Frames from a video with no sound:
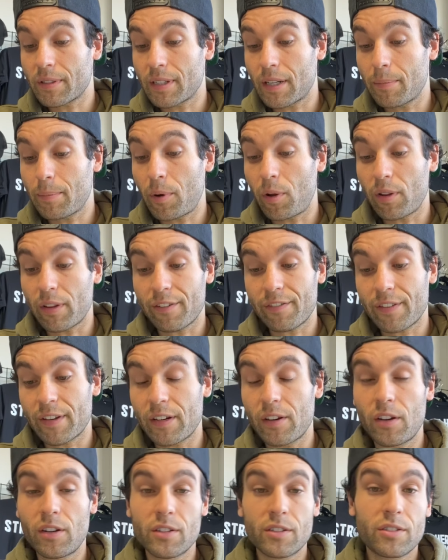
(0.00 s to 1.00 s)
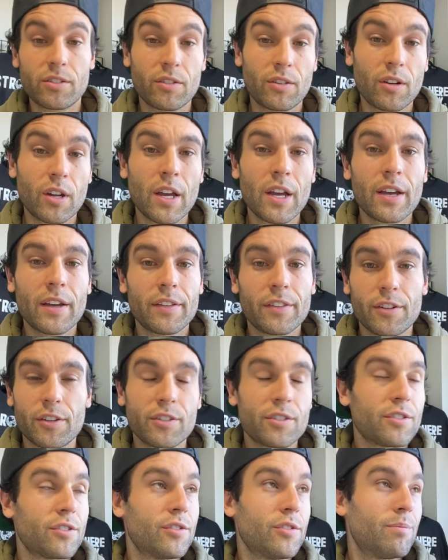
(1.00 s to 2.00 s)
polyphenols, so
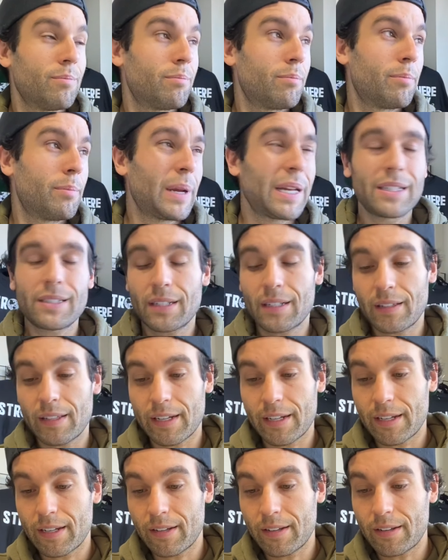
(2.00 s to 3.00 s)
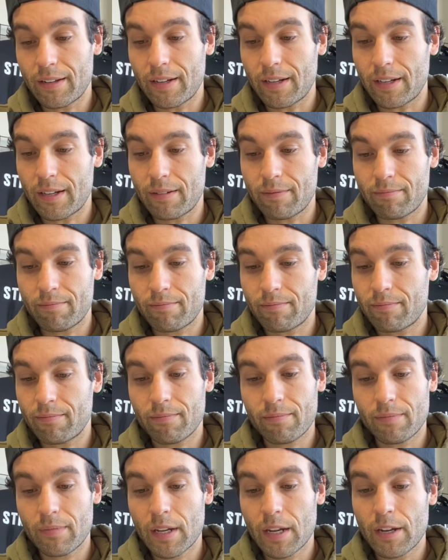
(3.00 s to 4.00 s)
there's basically
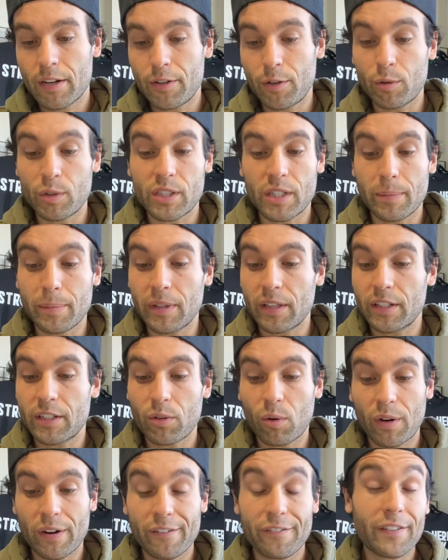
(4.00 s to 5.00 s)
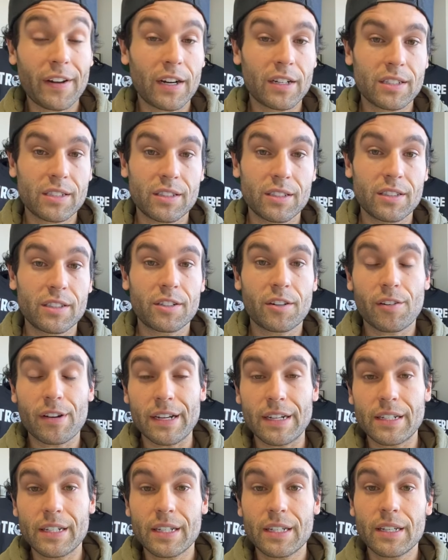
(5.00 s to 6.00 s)
no stimulatory effects to this
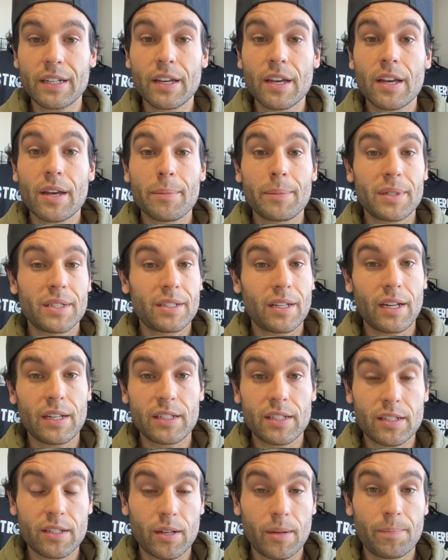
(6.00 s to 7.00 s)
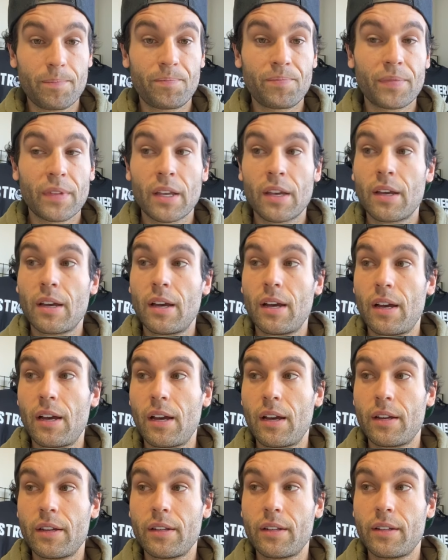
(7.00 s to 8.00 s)
green tea besides some
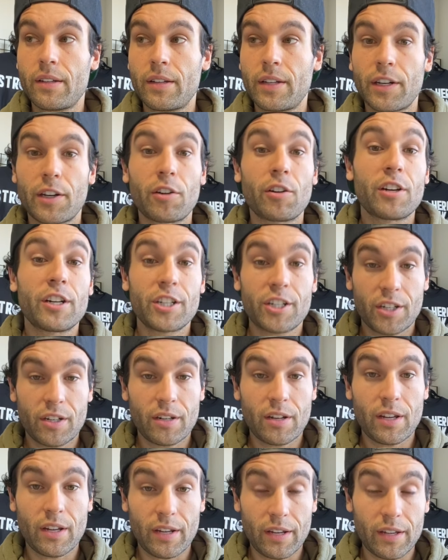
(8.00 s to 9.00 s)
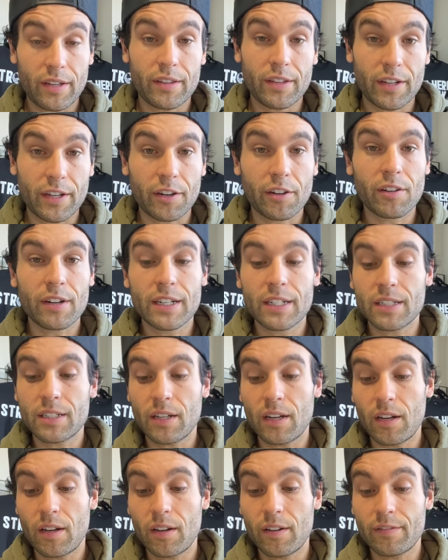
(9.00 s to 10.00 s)
the increase
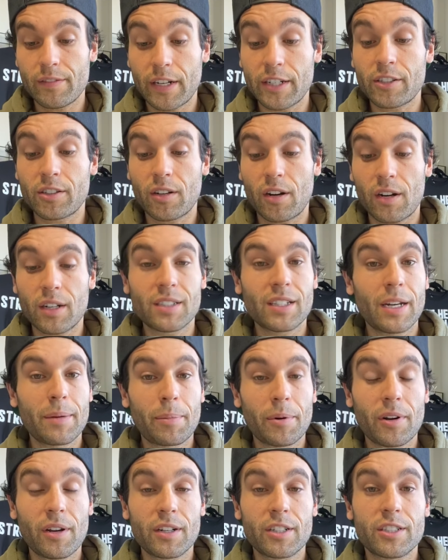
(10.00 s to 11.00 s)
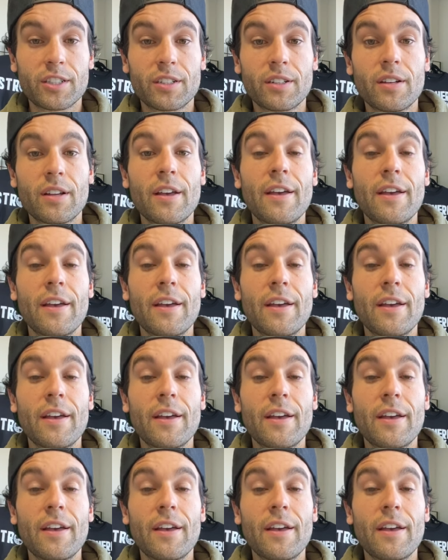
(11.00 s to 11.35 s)
of nitric oxide production,